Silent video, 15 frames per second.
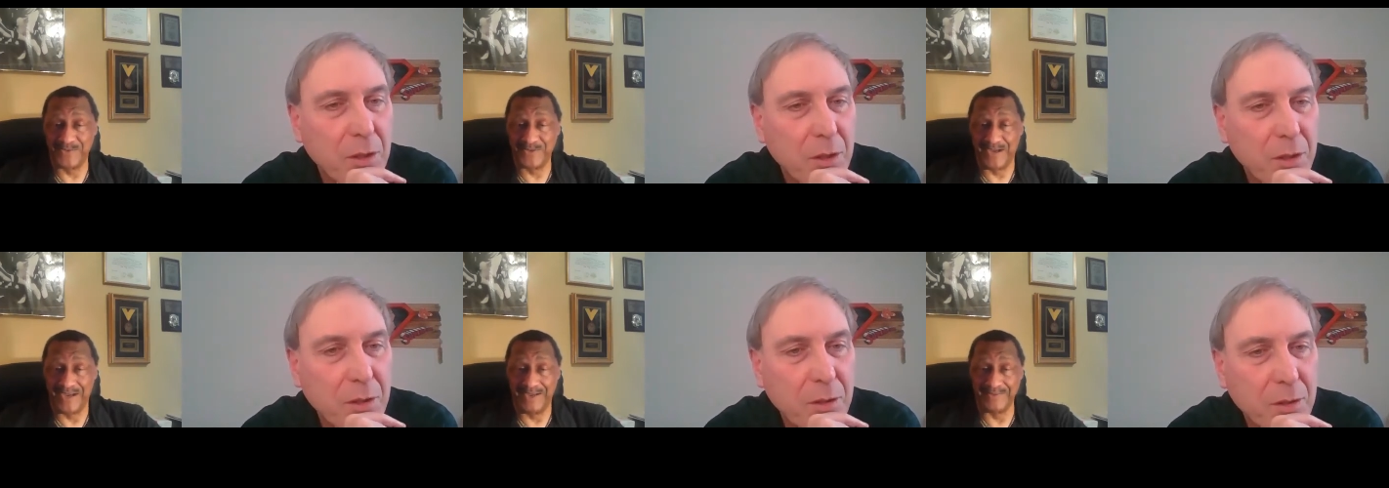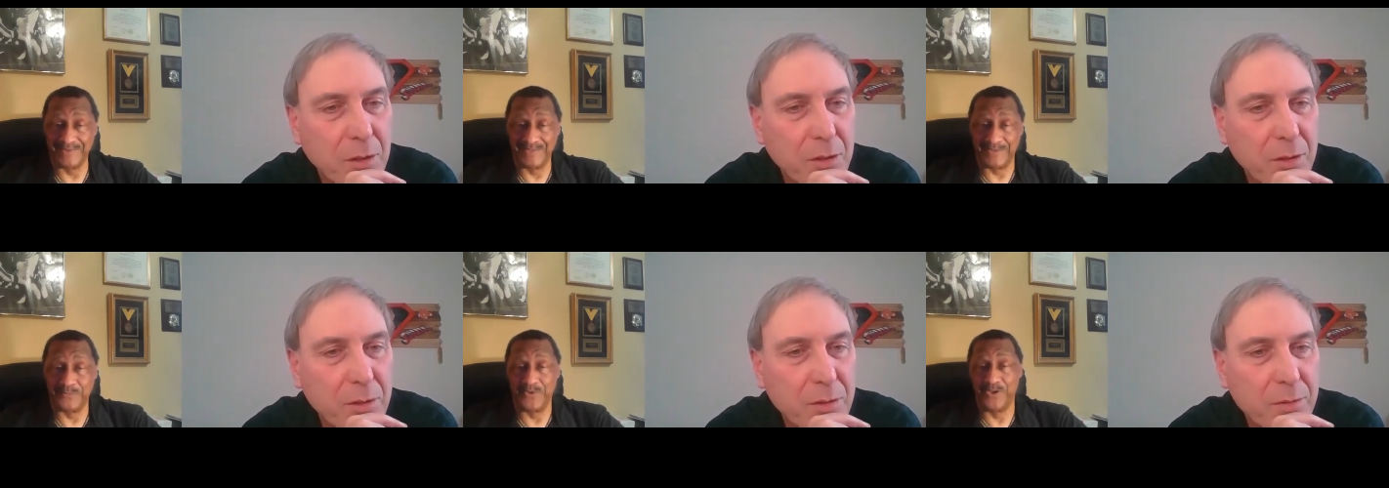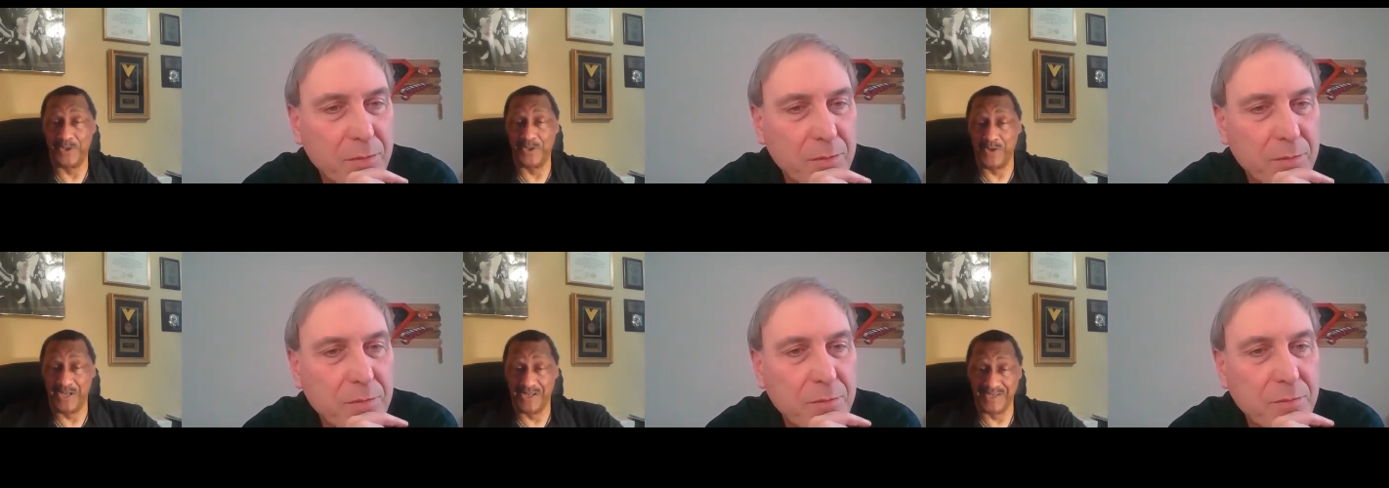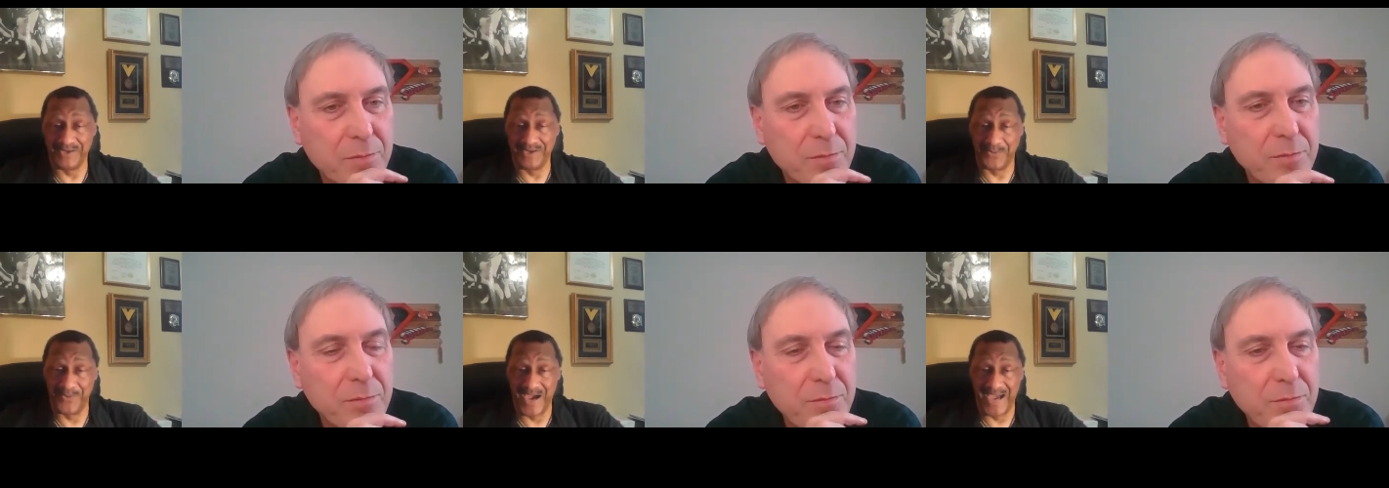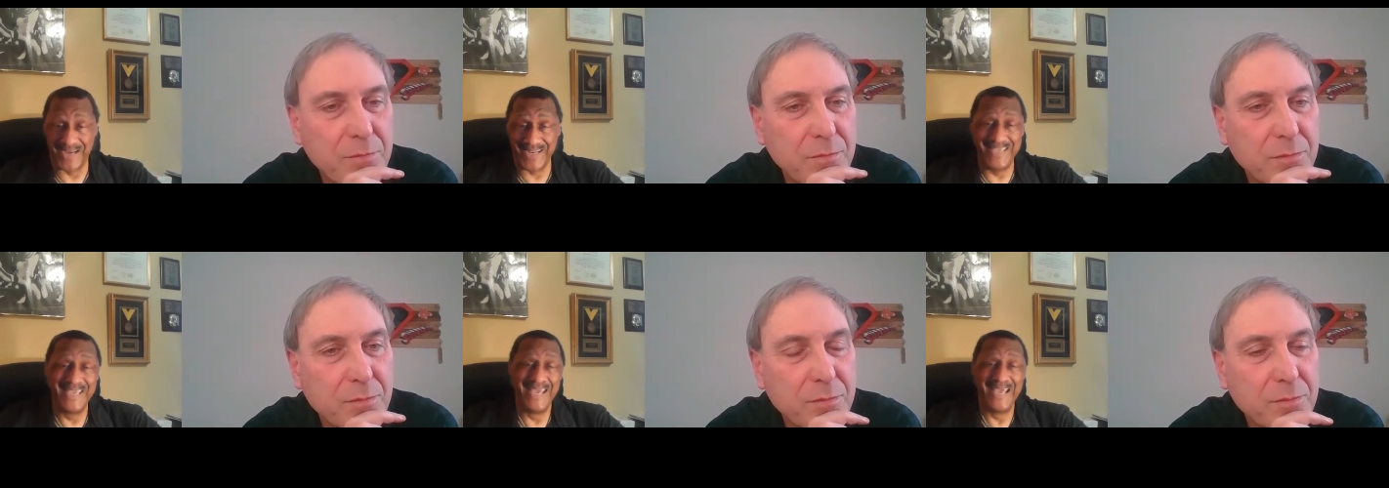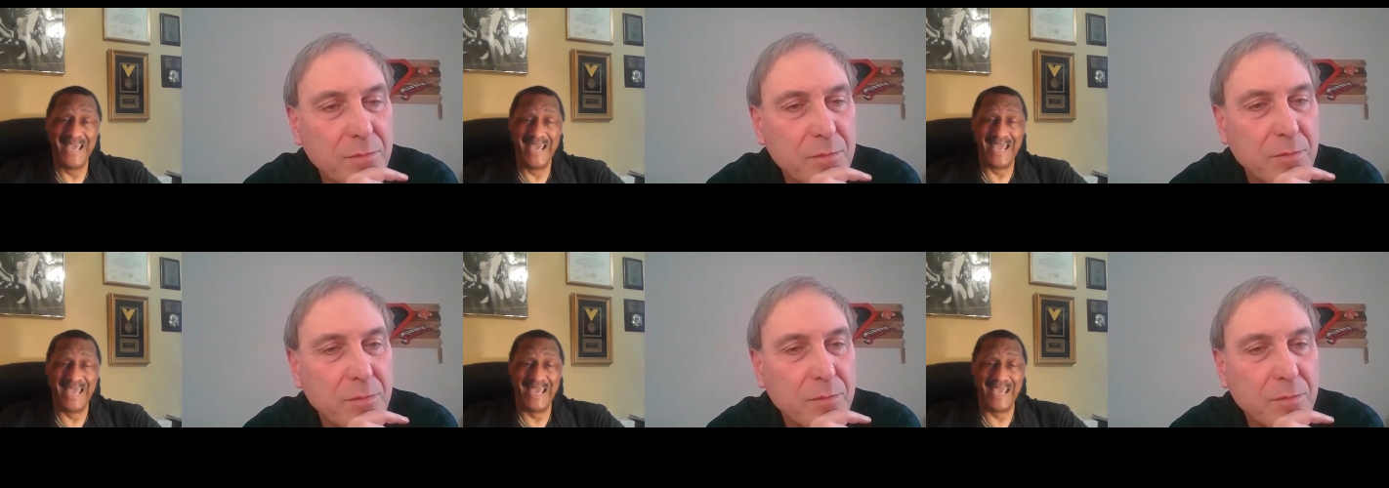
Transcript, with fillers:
Speaker 1: uh, did really well in karate, mm-hmm.